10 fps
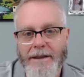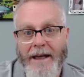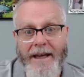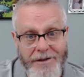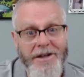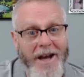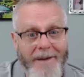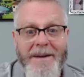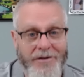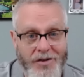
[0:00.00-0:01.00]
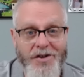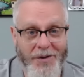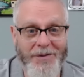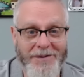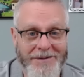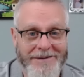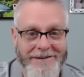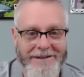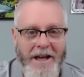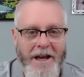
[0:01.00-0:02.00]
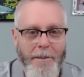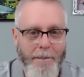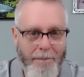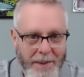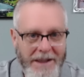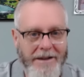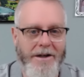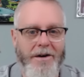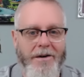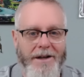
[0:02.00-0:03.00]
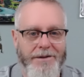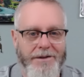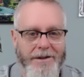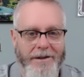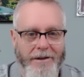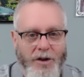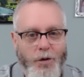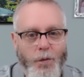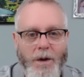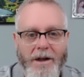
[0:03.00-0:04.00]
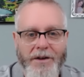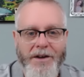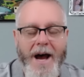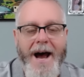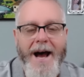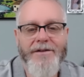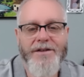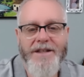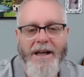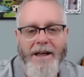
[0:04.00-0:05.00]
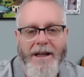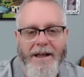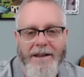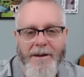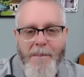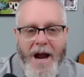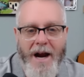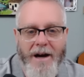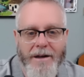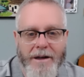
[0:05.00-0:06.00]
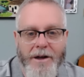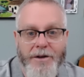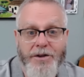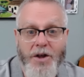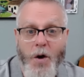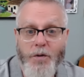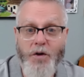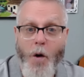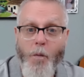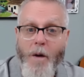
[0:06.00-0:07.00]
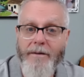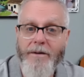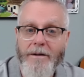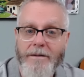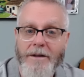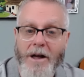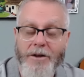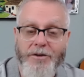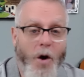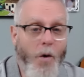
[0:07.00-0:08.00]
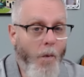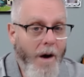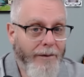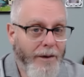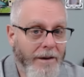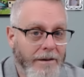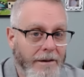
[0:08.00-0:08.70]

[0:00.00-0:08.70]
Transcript: He's coming soon. Be encouraged. You will not sink in the mire. So don't waver. Don't waffle.